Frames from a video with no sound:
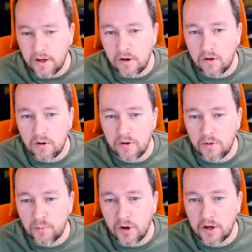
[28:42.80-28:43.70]
are on the
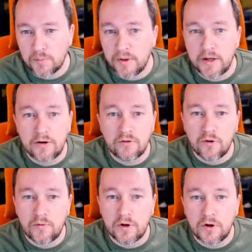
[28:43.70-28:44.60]
product page. So
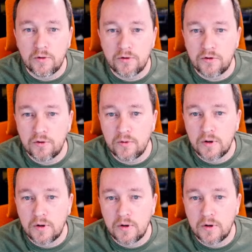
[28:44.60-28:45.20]
if we go to